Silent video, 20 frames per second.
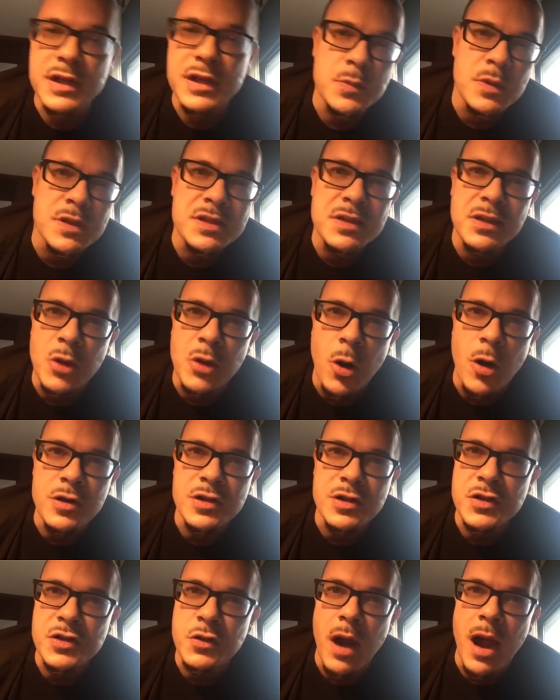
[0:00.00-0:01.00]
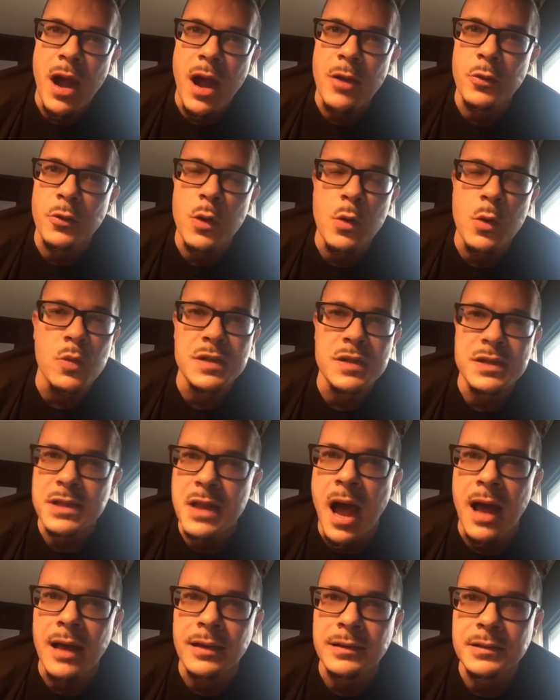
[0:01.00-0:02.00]
either this was the largest crowd
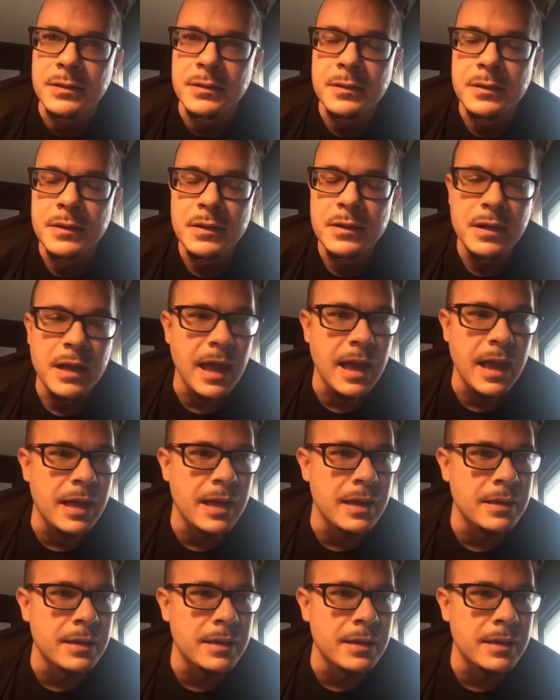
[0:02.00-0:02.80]
or it was not.